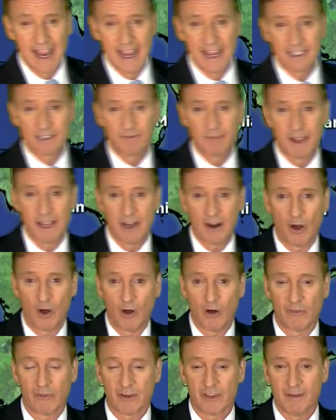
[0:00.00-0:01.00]
It's been
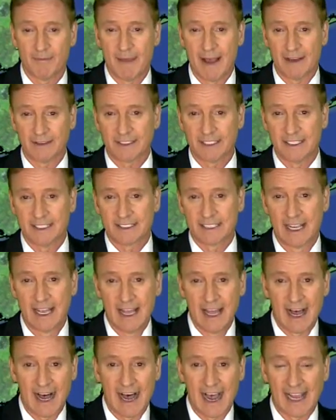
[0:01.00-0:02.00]
over the mountainous
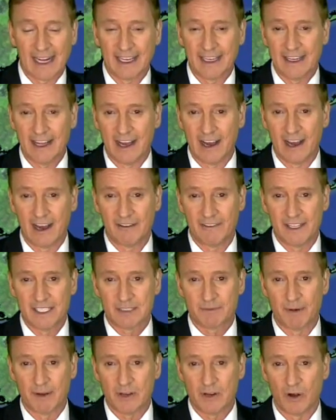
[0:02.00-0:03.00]
island of
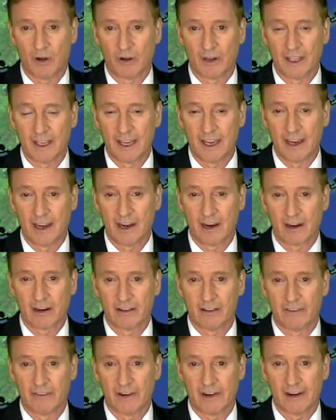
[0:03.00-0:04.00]
Hispaniola
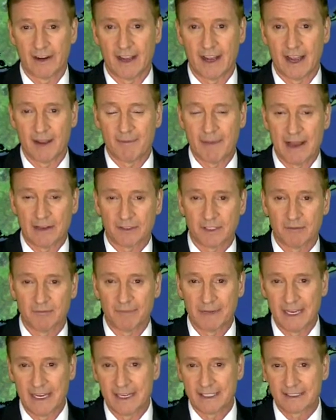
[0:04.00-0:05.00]
here, the very high mountain
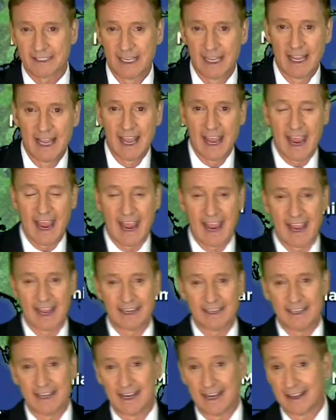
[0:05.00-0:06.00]
peaks.
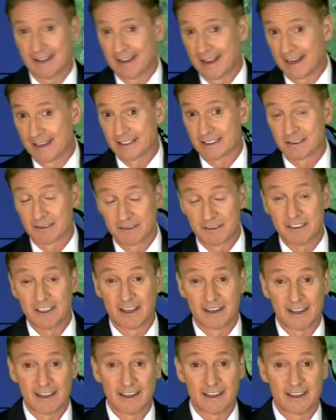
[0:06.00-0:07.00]
And uh, that has
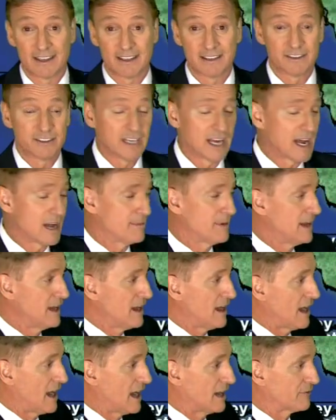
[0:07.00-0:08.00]
done a job
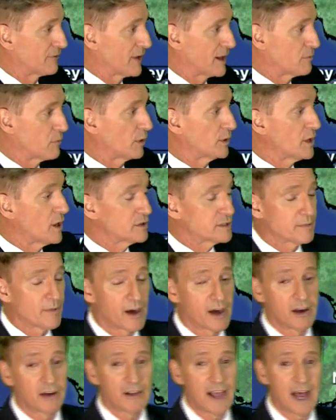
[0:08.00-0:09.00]
on Fred. We'll know
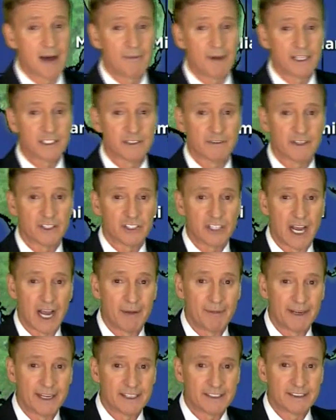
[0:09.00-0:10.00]
tomorrow how much of a
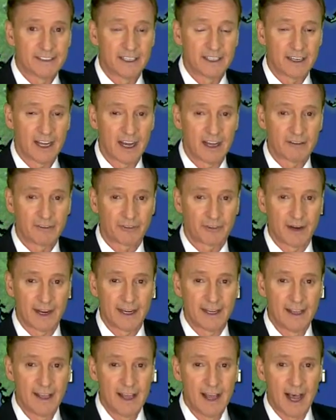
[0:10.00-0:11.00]
job it has done on
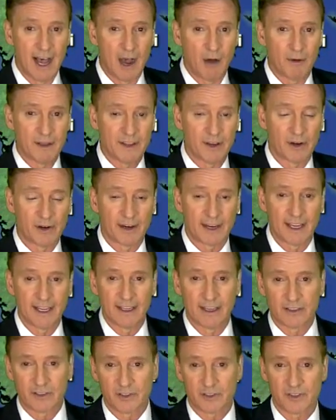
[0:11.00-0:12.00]
Fred uh, when the
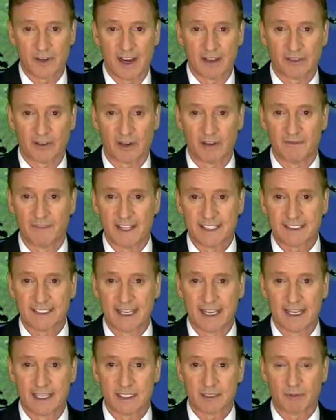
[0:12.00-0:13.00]
hurricane hunters are out there
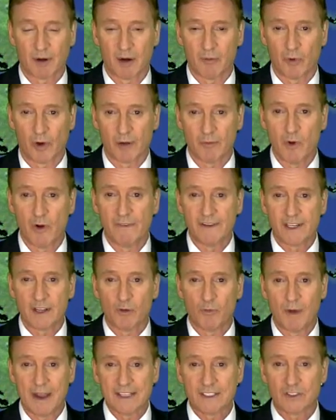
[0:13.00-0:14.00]
investigating tomorrow morning. Moving
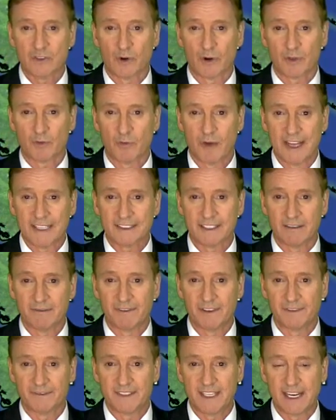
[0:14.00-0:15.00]
to the west northwest at
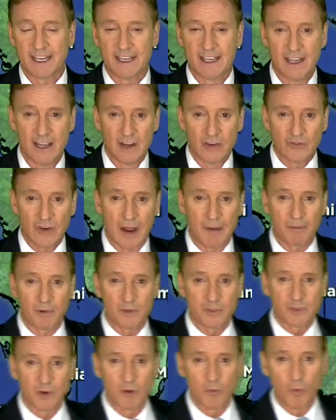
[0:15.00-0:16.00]
15,
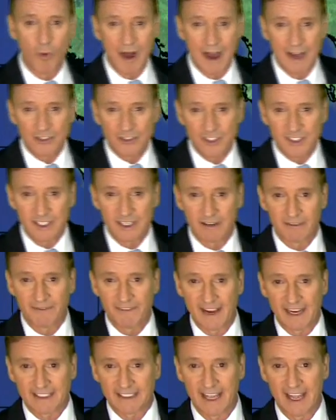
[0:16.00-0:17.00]
tropical storm watches in
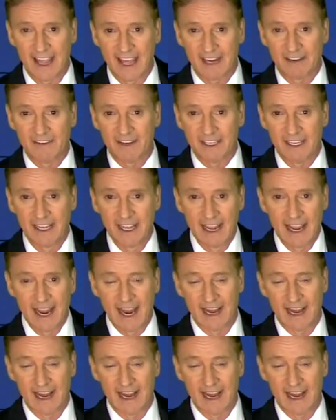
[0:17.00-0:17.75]
effect ahead of it.